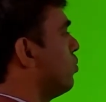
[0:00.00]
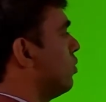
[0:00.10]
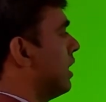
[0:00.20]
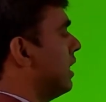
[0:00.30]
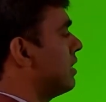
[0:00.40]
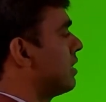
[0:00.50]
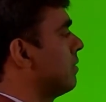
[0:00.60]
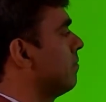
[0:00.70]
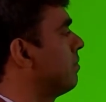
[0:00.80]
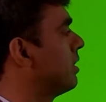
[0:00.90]
dash,
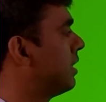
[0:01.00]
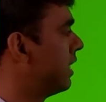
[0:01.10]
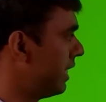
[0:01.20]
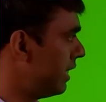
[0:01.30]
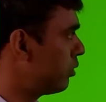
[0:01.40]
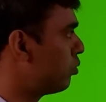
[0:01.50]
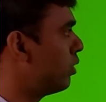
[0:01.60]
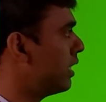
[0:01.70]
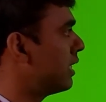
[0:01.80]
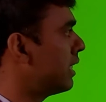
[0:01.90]

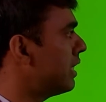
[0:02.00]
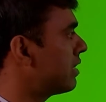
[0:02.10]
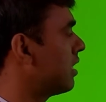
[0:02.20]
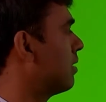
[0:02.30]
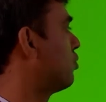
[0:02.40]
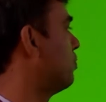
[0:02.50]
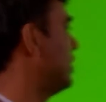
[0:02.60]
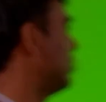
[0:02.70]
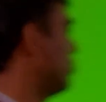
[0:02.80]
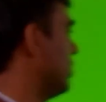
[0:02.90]
A2n dash up to
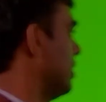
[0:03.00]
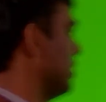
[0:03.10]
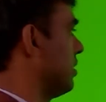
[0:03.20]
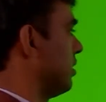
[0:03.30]
B2 dash.